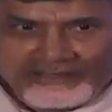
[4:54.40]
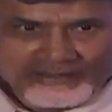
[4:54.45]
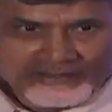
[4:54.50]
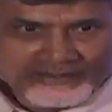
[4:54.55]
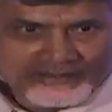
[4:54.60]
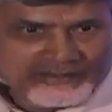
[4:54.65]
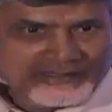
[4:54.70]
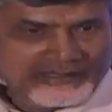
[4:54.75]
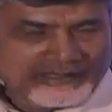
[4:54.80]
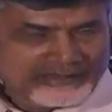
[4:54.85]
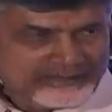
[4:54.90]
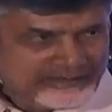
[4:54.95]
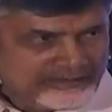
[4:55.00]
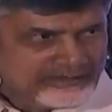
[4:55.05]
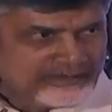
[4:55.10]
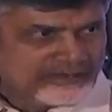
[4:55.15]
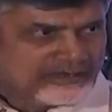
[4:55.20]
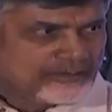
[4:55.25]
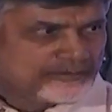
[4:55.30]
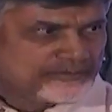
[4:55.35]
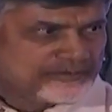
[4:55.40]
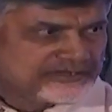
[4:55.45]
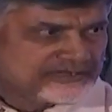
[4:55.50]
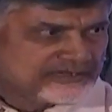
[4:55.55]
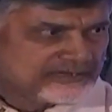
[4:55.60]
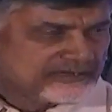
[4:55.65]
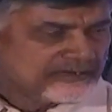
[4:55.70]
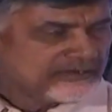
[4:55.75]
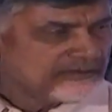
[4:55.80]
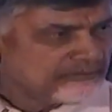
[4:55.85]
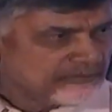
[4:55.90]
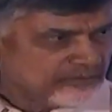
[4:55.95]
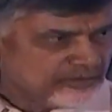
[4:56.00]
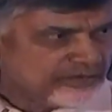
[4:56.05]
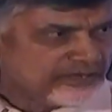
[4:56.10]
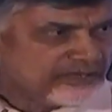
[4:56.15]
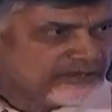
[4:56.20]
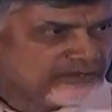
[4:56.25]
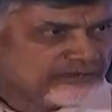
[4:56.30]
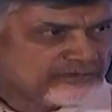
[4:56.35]
and I really appreciate it.
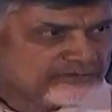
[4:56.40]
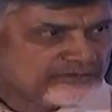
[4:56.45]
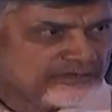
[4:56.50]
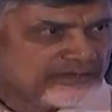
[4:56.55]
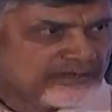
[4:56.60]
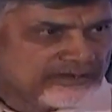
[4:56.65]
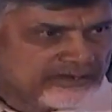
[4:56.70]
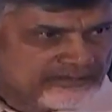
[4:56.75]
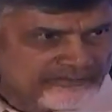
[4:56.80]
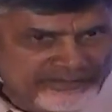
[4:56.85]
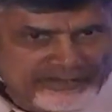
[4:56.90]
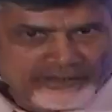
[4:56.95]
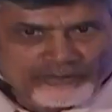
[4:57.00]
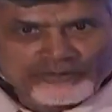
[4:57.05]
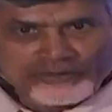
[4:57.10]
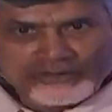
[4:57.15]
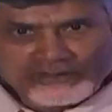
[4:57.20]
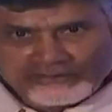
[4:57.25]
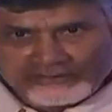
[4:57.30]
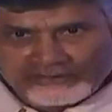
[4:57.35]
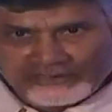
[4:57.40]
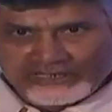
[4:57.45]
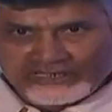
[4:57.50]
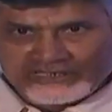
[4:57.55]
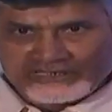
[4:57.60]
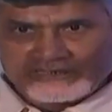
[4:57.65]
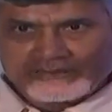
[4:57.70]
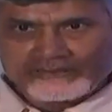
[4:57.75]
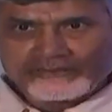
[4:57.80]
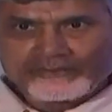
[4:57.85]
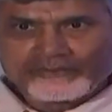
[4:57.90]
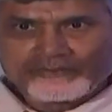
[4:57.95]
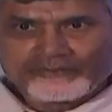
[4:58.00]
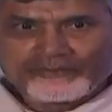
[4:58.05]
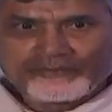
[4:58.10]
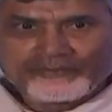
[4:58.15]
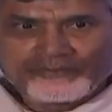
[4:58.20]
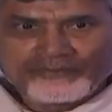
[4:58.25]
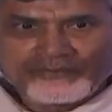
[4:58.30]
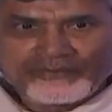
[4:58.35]
Morning also had a very good discussion.
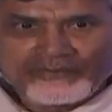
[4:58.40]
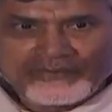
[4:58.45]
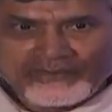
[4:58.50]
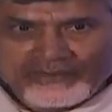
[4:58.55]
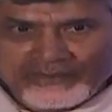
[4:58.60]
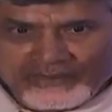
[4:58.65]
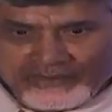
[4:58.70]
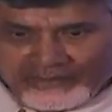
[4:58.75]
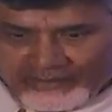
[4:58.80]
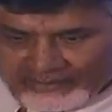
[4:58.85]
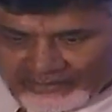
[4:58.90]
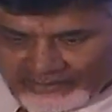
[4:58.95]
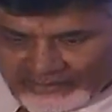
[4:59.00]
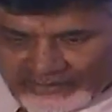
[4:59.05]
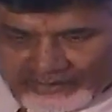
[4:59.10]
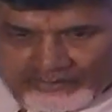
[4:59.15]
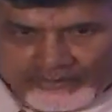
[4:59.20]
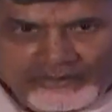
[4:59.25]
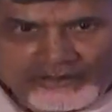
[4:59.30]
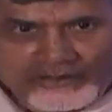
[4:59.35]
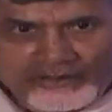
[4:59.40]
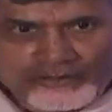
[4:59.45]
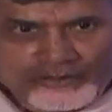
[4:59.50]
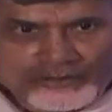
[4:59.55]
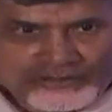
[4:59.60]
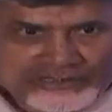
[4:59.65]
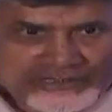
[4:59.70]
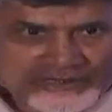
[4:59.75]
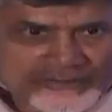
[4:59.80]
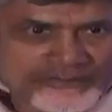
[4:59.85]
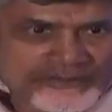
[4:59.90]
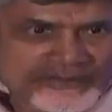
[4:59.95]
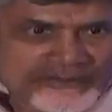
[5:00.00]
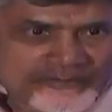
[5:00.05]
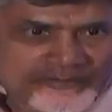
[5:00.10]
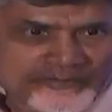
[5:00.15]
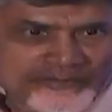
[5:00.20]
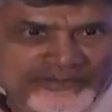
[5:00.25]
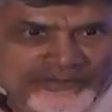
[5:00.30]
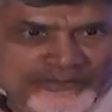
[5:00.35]
Even Alok
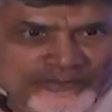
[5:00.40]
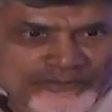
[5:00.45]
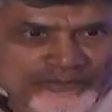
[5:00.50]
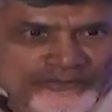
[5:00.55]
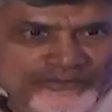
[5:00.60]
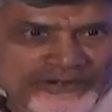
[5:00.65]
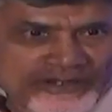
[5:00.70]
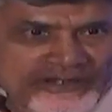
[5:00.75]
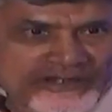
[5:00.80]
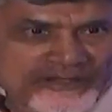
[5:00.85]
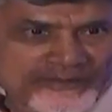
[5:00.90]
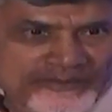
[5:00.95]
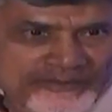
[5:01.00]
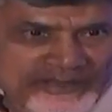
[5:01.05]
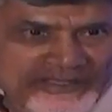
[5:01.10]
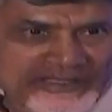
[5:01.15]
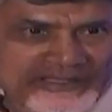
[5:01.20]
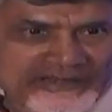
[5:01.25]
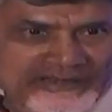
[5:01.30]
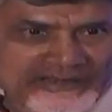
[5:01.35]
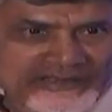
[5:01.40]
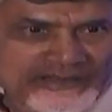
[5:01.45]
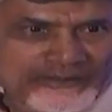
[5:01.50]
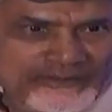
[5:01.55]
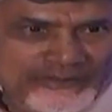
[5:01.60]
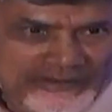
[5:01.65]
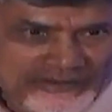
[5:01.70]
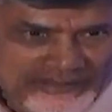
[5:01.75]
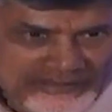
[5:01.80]
Sharma, good friend of mine, even